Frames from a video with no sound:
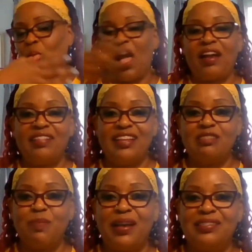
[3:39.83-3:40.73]
I got that
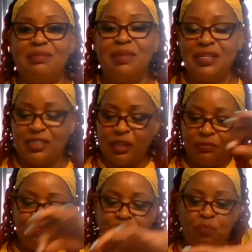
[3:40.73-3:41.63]
spicy mustard.
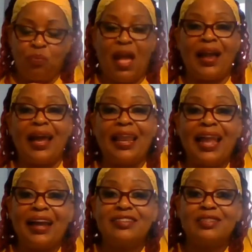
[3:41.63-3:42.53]
I got a
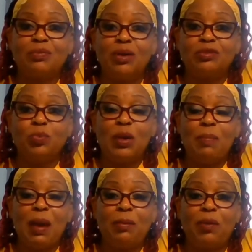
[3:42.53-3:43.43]
lot of sweet
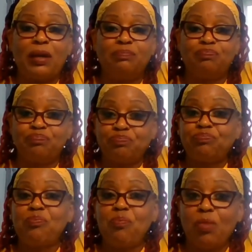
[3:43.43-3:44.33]
baby ray
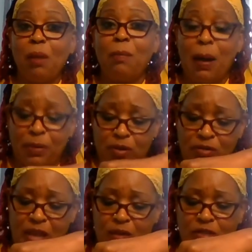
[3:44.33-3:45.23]
barbecue
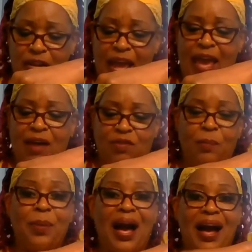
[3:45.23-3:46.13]
sauce, and I have a
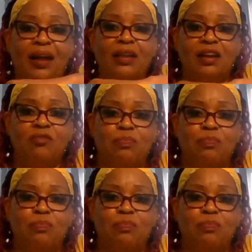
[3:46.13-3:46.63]
pile of